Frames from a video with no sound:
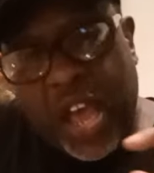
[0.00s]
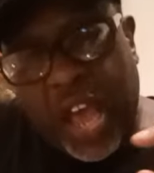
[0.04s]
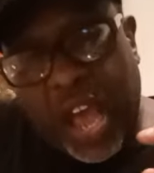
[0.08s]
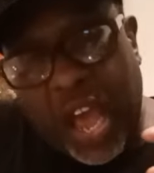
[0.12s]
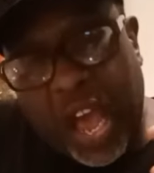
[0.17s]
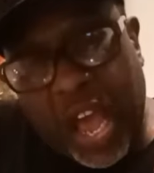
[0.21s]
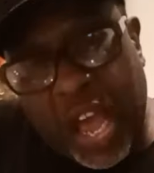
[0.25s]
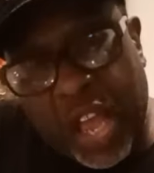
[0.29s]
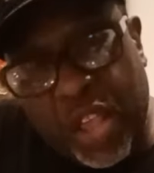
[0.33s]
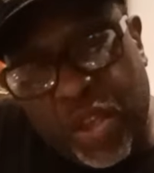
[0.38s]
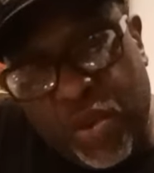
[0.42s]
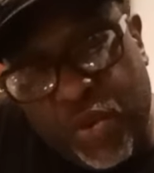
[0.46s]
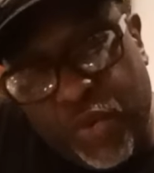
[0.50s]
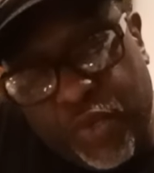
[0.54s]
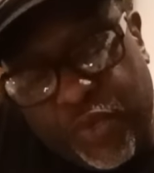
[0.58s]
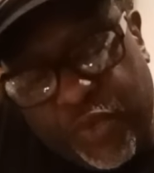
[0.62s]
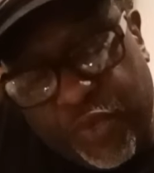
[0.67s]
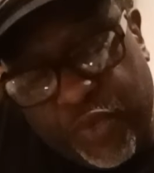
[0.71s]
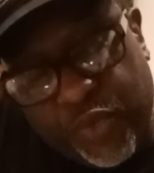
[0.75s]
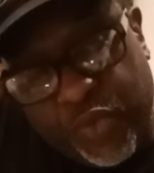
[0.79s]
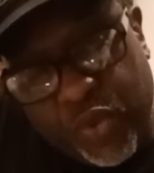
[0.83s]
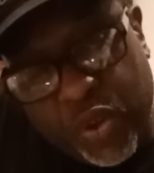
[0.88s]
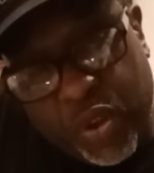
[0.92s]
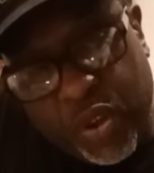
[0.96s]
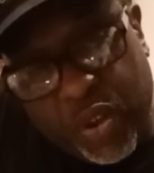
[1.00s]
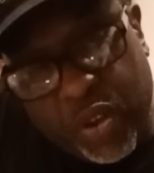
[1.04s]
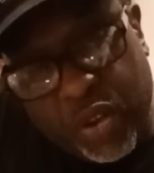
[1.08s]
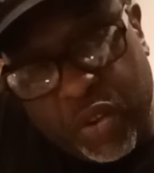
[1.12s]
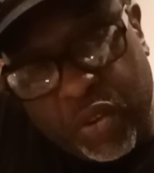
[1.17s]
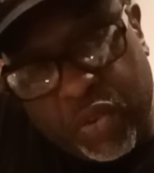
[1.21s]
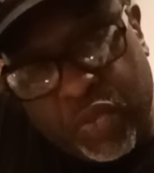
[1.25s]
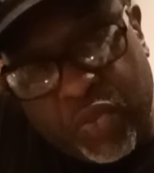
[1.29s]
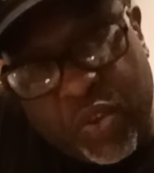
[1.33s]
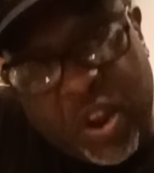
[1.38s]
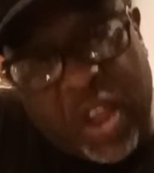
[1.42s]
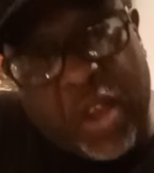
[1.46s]
and you've
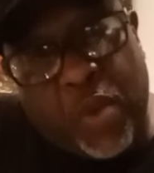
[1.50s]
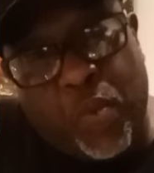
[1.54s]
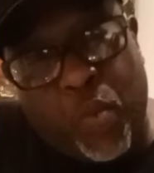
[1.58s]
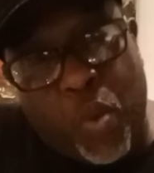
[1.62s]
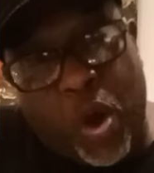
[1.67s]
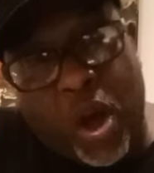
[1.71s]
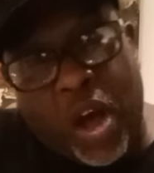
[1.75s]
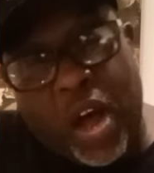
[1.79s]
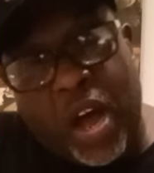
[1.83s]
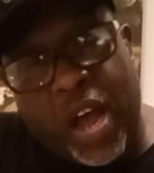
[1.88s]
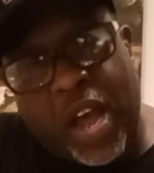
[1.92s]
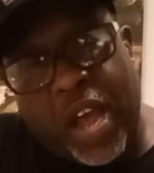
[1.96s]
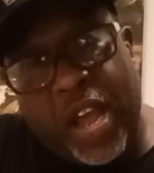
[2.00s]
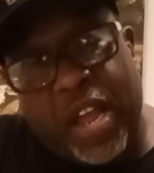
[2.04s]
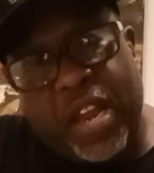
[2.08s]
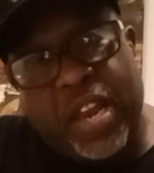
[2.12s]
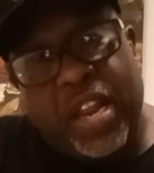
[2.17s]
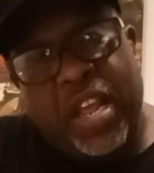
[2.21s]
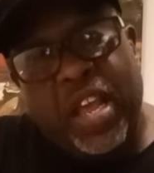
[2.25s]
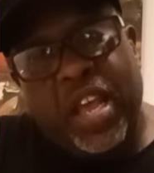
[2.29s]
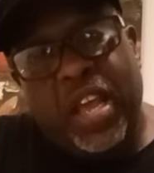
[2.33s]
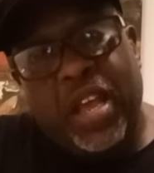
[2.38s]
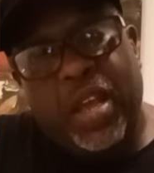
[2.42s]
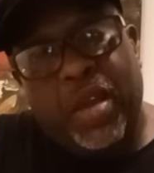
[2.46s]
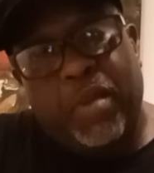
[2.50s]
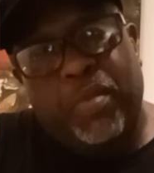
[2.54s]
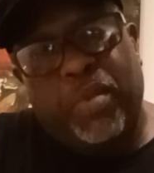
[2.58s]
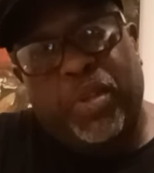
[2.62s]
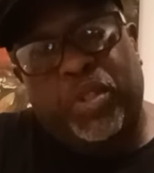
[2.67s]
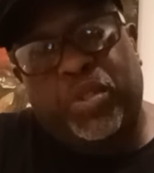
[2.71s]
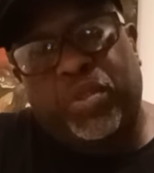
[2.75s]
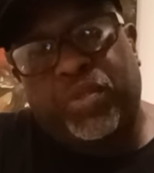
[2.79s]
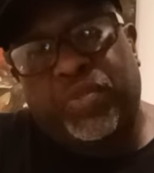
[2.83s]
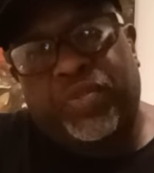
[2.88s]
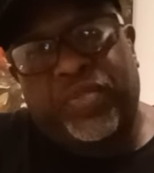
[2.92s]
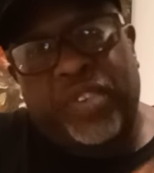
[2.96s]
drank wine, but
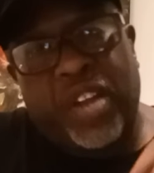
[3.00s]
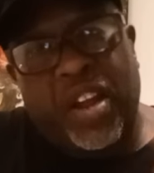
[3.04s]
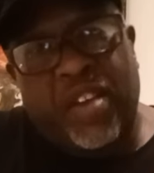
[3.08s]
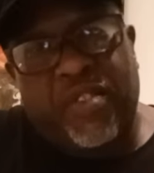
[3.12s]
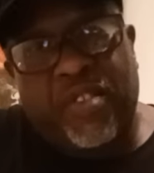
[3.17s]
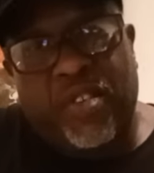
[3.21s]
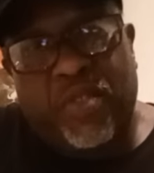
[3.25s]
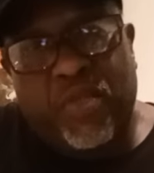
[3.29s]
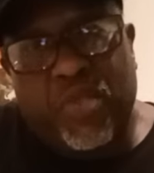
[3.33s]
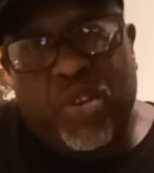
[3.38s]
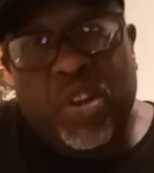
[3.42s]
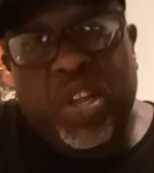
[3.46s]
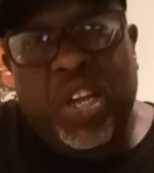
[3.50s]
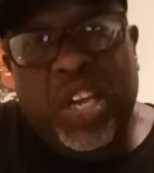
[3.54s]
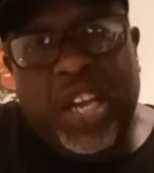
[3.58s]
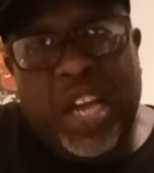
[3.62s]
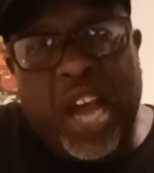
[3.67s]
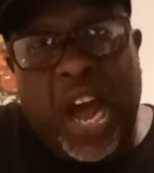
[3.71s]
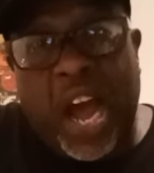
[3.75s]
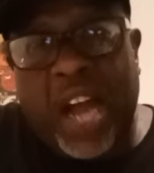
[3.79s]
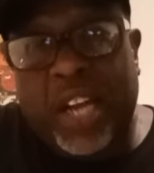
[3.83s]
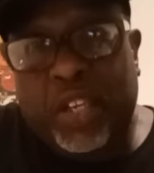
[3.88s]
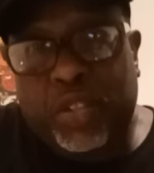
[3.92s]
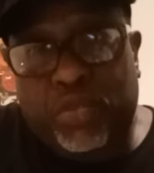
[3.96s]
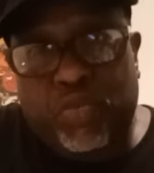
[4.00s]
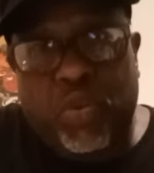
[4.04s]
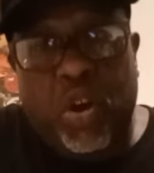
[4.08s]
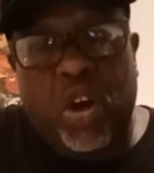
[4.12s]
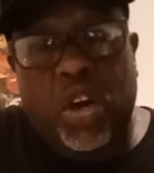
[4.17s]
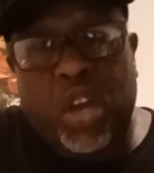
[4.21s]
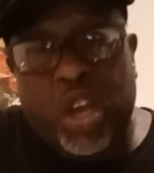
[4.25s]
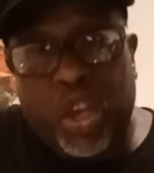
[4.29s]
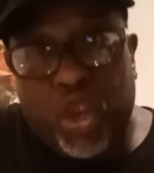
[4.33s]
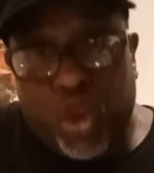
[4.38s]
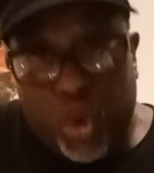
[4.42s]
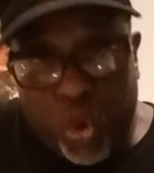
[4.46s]
you've never really got
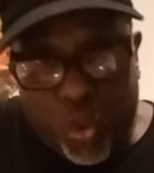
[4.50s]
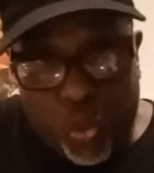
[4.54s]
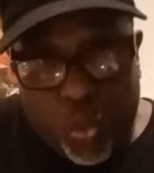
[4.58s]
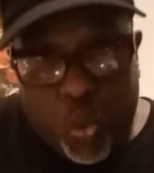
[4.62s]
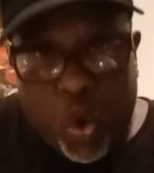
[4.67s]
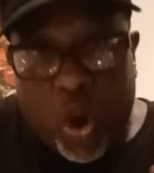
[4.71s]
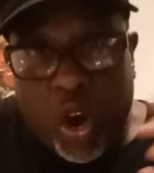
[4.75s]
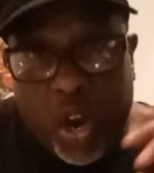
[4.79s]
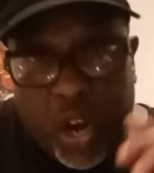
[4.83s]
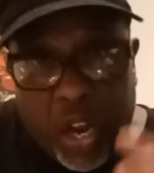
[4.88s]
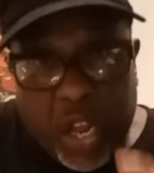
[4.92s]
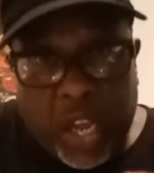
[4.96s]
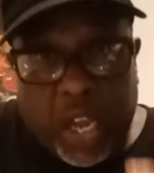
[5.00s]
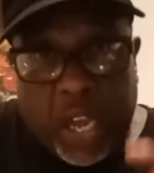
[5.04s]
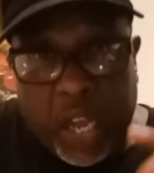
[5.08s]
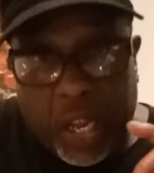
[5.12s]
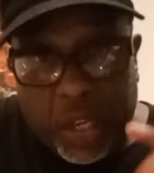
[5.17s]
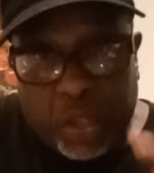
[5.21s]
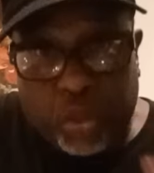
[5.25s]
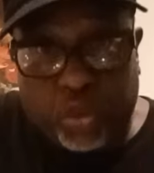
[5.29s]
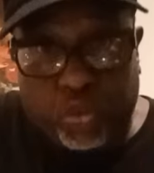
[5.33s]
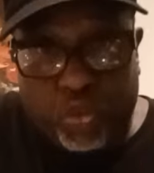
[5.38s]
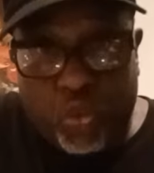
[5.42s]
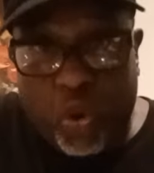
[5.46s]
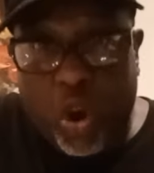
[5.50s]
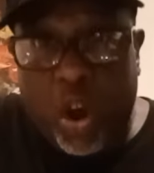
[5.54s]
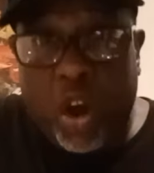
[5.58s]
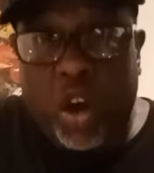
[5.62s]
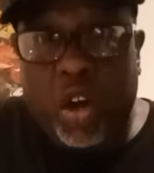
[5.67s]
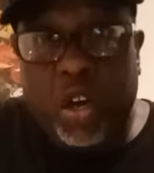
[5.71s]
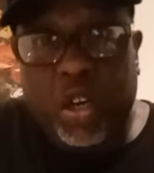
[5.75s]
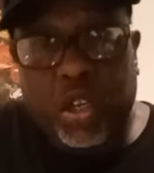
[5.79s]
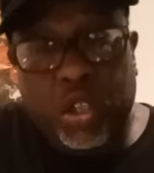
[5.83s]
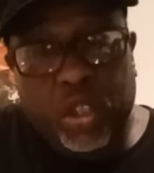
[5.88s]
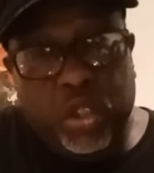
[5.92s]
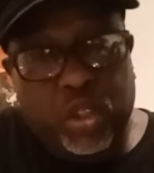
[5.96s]
drunk, and you want to get drunk,
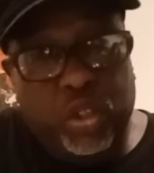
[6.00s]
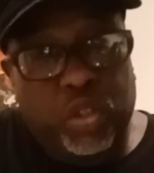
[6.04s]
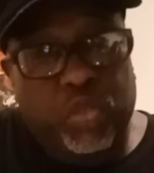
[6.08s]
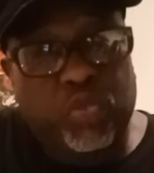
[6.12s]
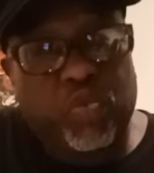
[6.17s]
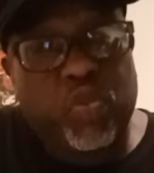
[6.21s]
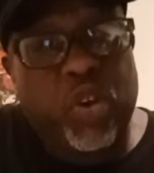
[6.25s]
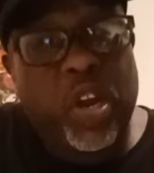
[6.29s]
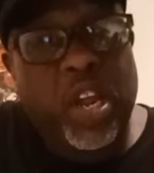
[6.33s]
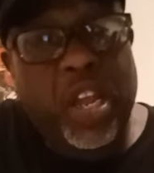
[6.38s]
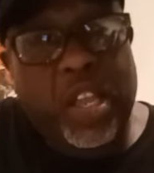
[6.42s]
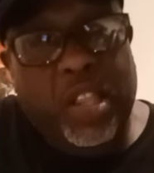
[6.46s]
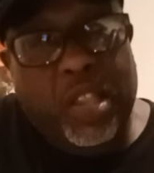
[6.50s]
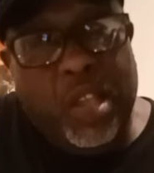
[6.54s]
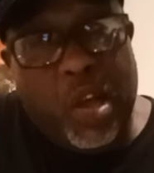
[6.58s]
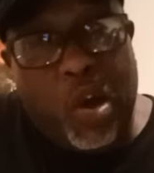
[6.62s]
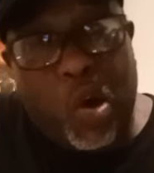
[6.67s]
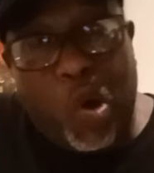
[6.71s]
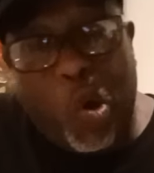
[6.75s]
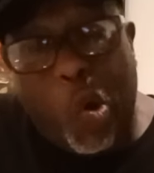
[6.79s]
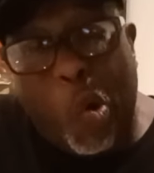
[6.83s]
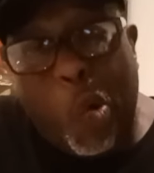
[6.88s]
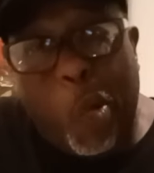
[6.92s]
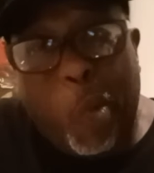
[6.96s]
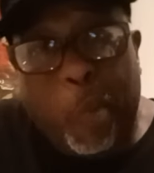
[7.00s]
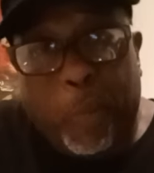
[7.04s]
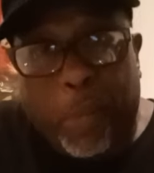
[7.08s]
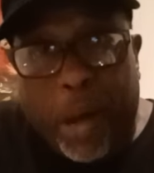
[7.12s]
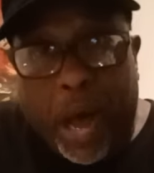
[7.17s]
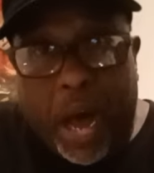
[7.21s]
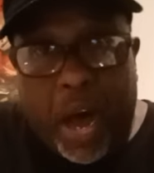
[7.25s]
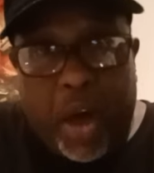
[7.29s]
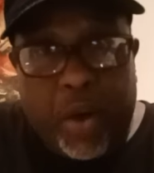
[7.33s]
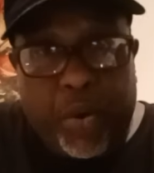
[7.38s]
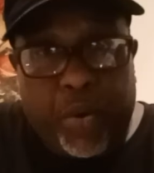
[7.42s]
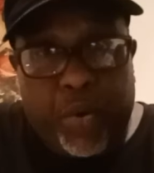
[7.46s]
drink the whole
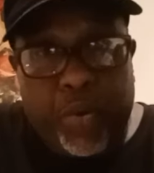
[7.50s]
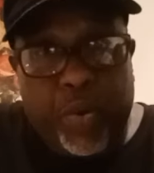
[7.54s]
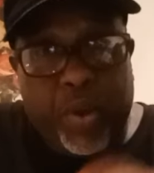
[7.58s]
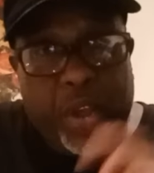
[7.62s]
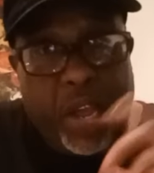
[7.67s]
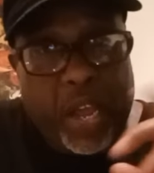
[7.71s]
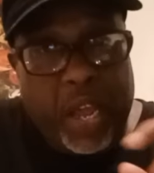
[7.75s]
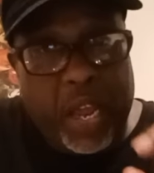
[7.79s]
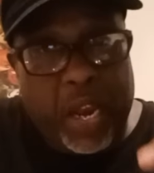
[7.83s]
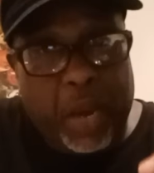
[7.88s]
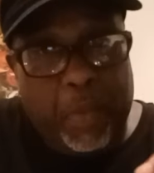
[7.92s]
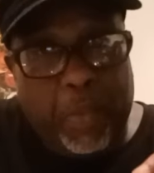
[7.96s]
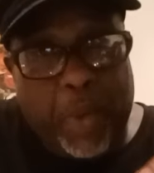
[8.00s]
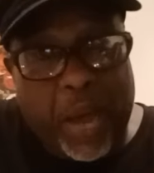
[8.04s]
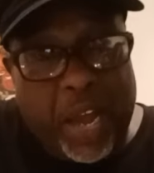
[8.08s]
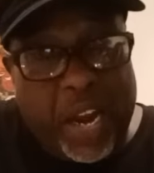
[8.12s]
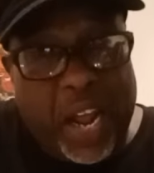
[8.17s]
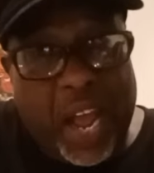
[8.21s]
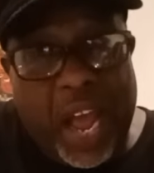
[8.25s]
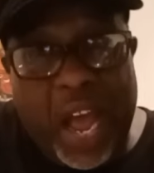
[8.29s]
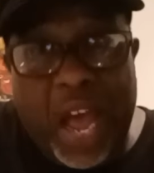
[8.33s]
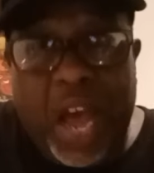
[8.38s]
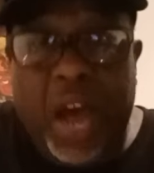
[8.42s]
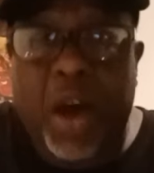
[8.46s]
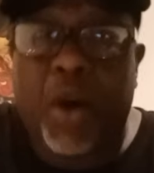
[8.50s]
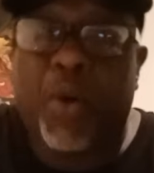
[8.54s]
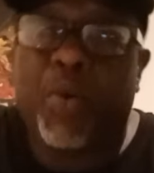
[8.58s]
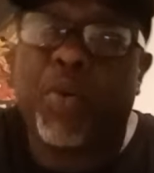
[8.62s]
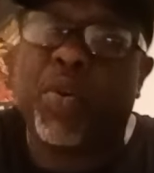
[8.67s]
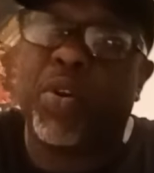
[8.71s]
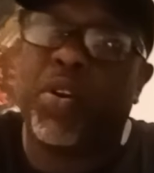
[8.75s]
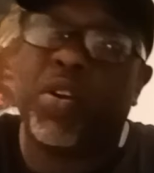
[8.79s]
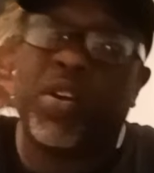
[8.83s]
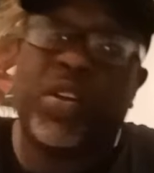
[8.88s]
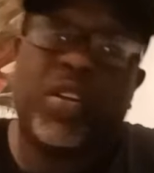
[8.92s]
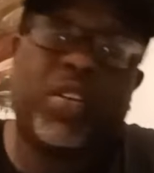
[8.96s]
bottle in about an
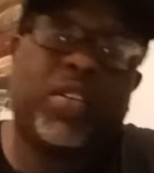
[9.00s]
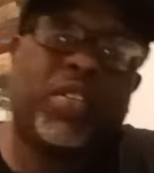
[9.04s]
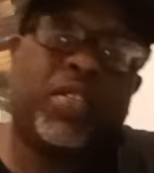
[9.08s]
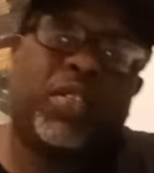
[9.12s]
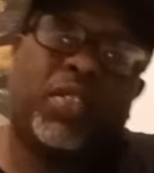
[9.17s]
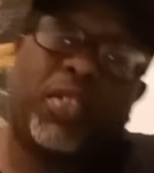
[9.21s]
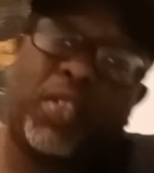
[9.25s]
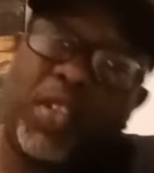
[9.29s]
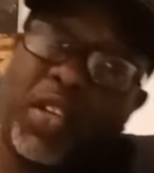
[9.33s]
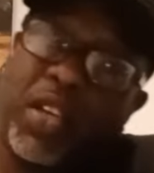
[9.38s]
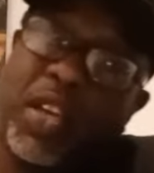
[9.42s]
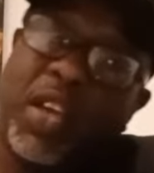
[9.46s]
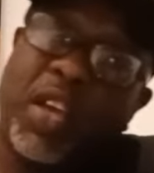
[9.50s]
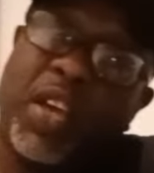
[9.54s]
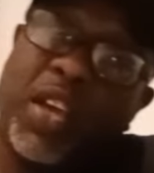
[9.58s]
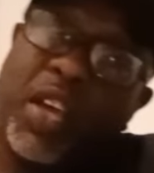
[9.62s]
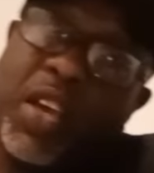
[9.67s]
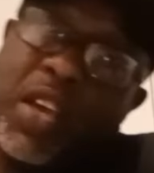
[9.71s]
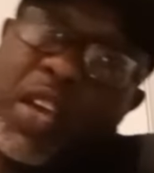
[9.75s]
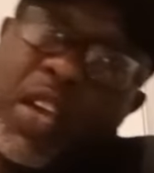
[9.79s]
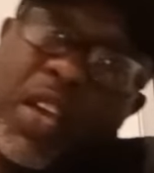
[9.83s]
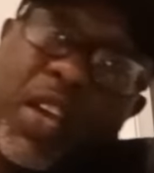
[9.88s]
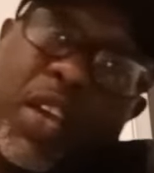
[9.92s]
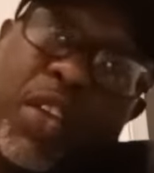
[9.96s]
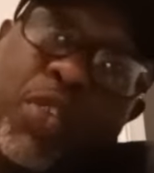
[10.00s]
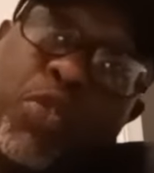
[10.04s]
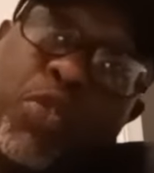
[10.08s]
hour, and